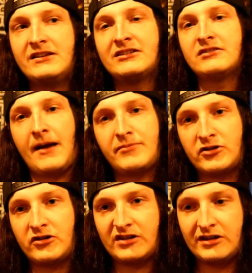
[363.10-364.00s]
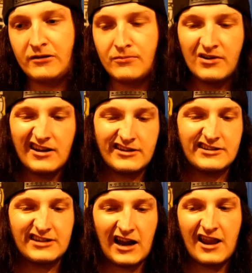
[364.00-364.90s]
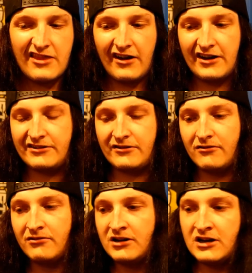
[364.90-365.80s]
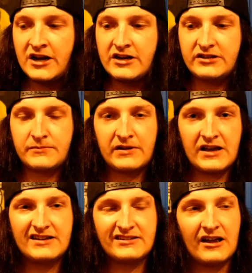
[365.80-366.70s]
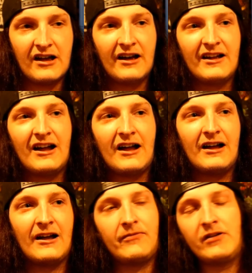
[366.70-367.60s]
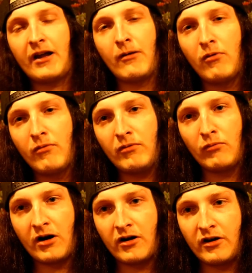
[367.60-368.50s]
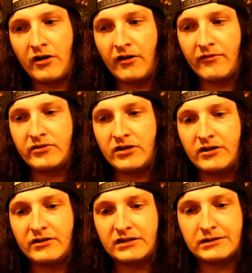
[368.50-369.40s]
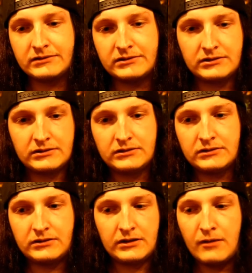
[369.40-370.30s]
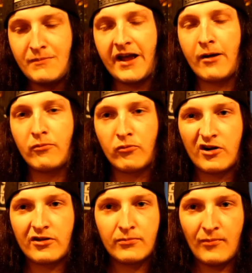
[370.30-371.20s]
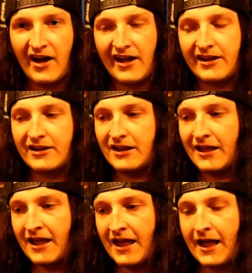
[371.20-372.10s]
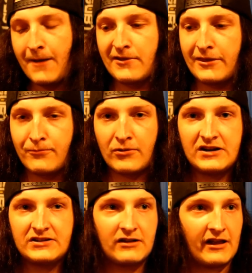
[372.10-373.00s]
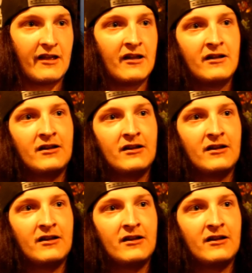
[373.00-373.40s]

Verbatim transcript: slap shirt tee, but I decided not to, just because uh, I feel like I won't wear it enough to make it worth buying. And with the price, like